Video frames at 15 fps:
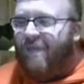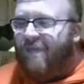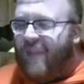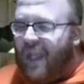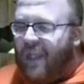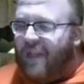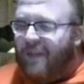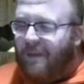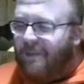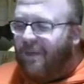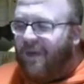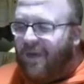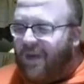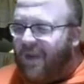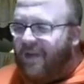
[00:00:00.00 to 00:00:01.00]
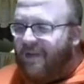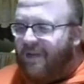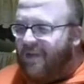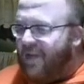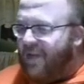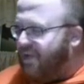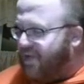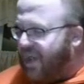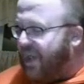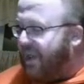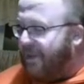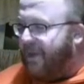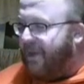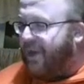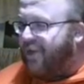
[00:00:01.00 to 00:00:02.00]
I'm taking the book and
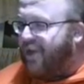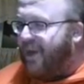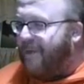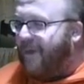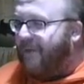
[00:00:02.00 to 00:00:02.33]
checking the picture on